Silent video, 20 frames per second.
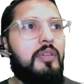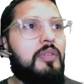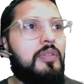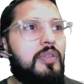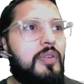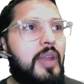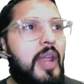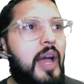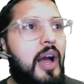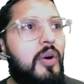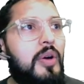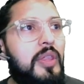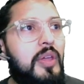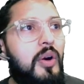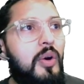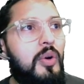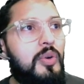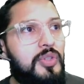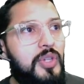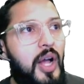So now it
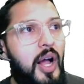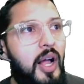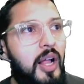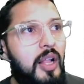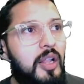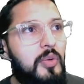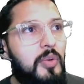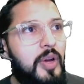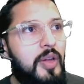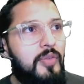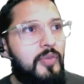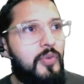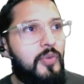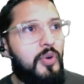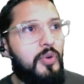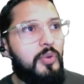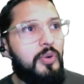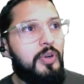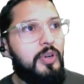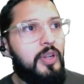goes all the way
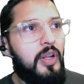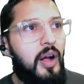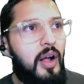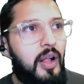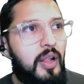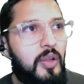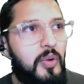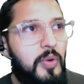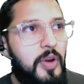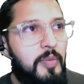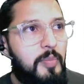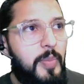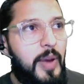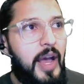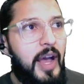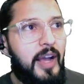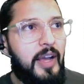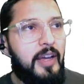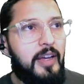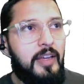forward, all the way
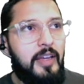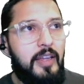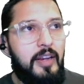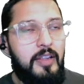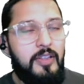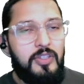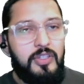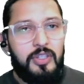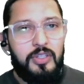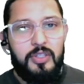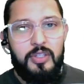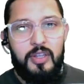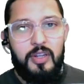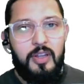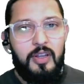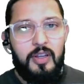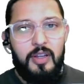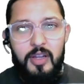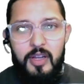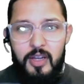back, and it's just
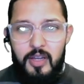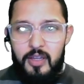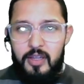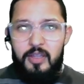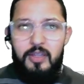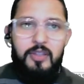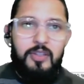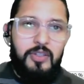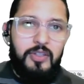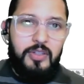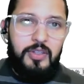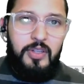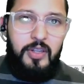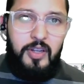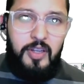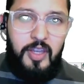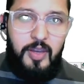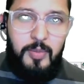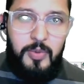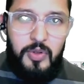gonna
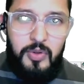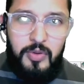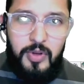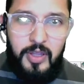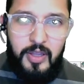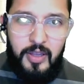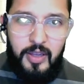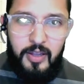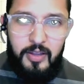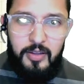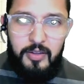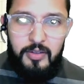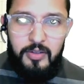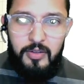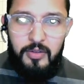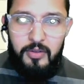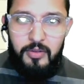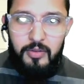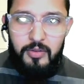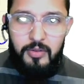keep doing that.
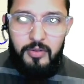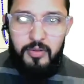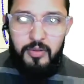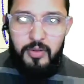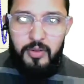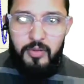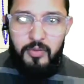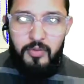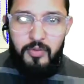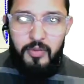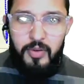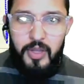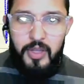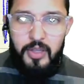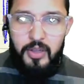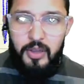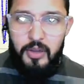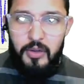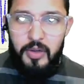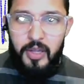So
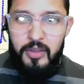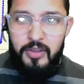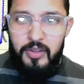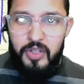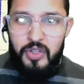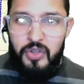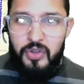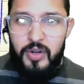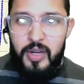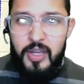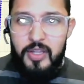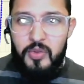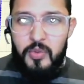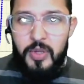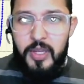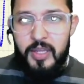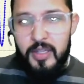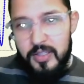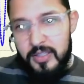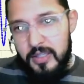we look at this trace,
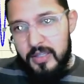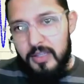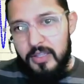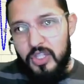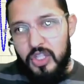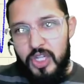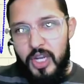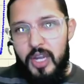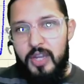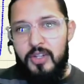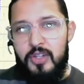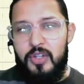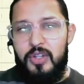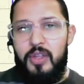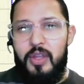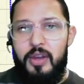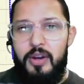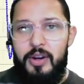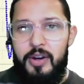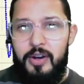we can see the change
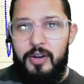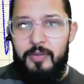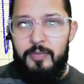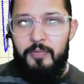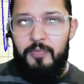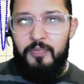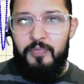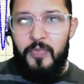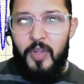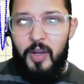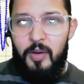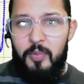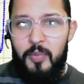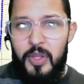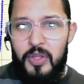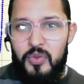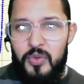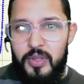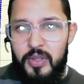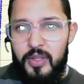there
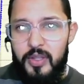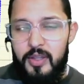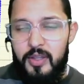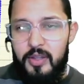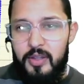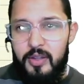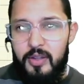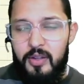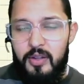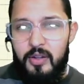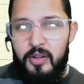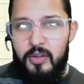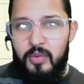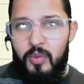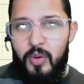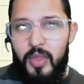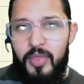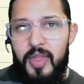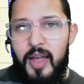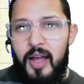between the
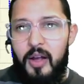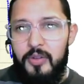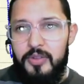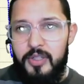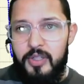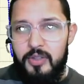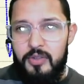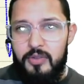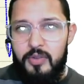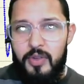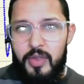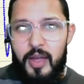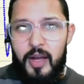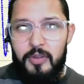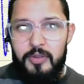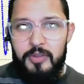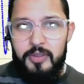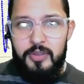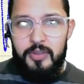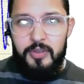1000 and
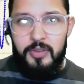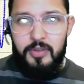2000.